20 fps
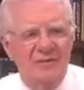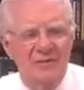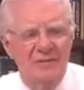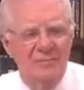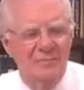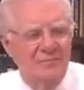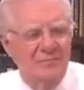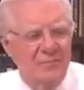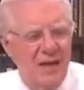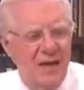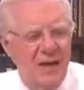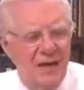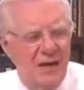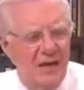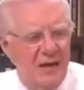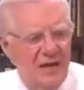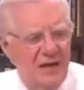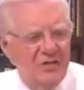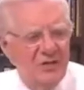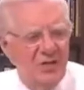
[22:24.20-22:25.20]
this.
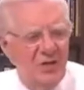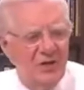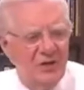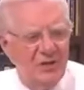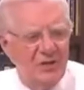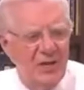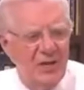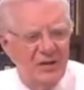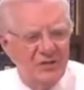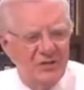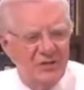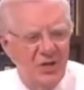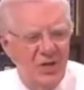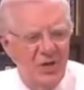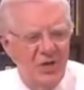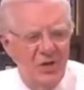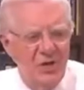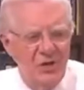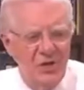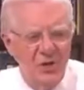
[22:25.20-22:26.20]
Let's look at this.
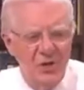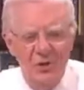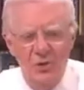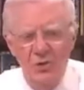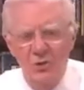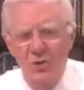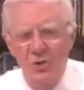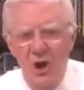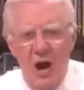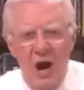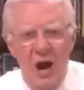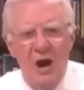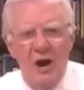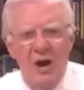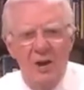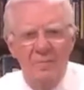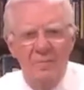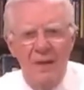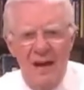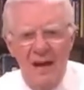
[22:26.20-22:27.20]
You
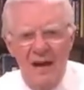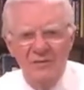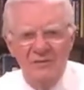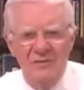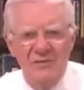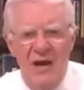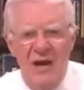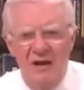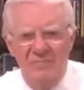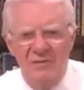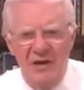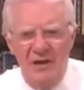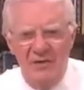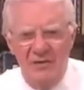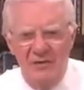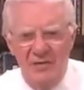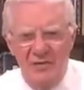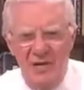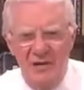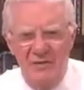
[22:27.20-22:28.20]
are a mass of
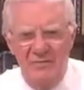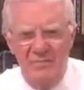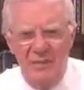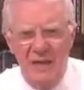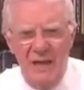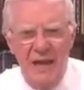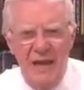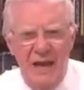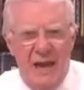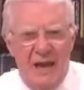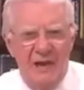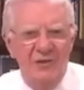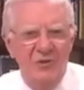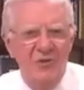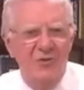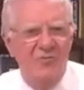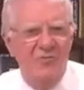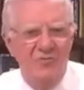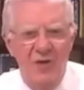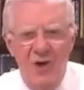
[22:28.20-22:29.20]
energy,
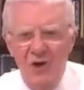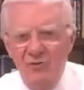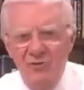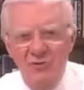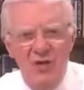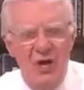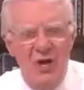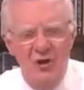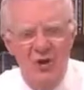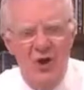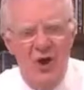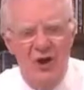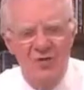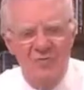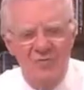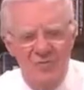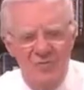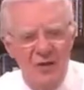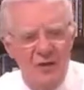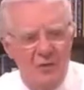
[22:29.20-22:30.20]
and you function
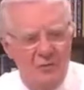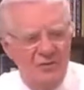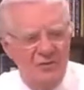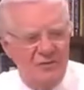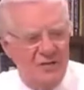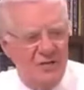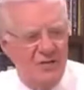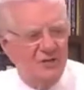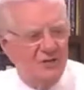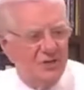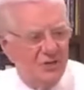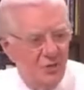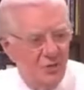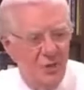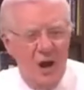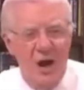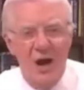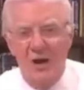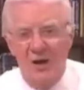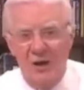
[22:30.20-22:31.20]
on frequencies.
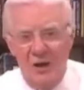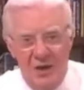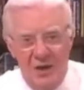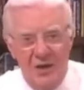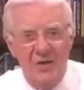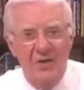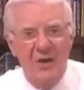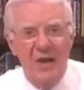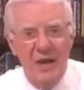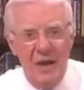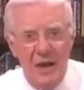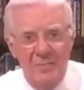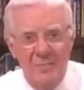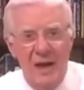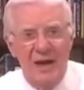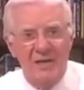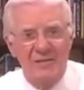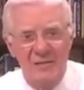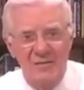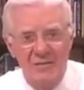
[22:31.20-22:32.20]
You are literally a
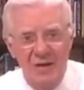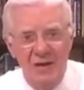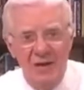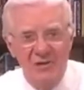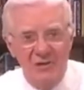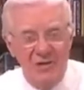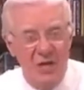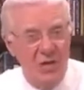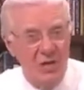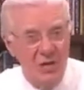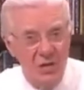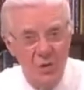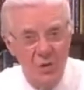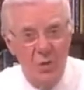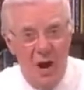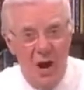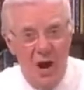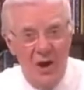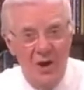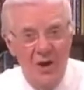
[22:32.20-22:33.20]
mass of energy.
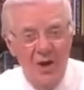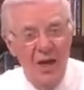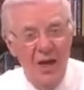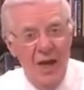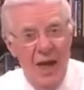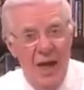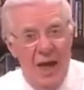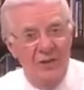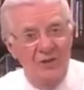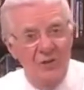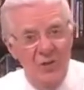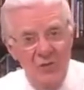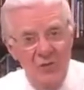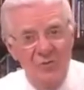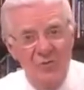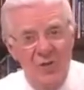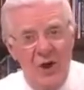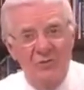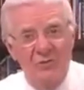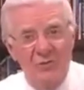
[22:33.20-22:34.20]
You are, and
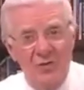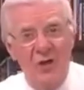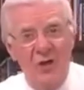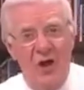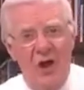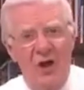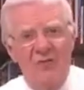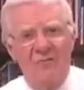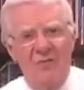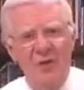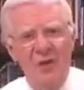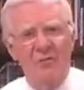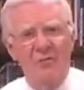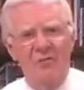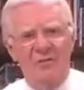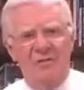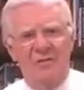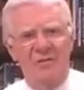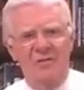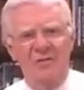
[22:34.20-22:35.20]
you function on
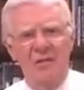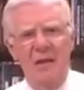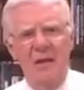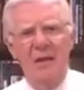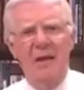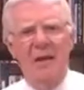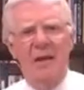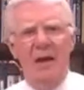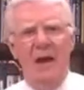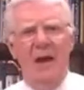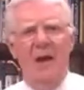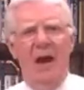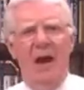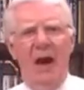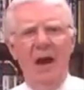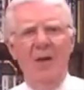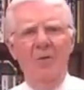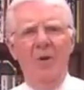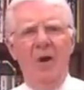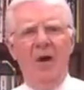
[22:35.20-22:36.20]
frequencies. Now,
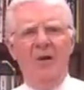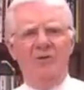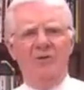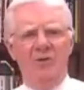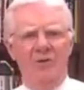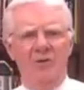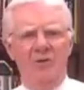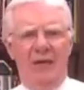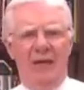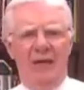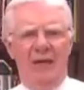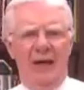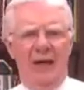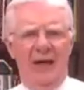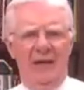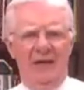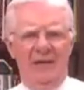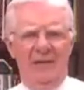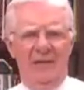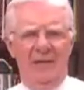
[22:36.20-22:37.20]
I want you to
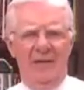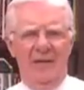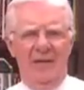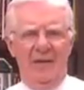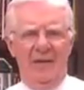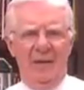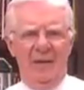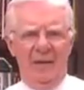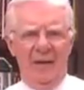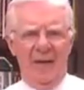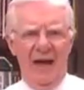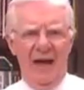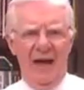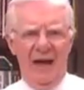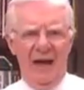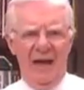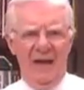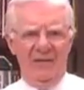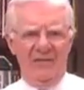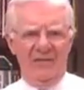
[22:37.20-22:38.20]
let
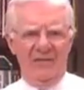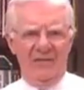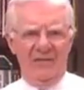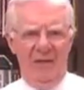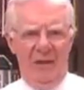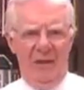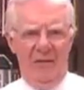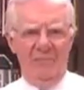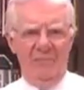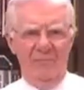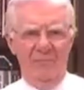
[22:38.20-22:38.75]
lines,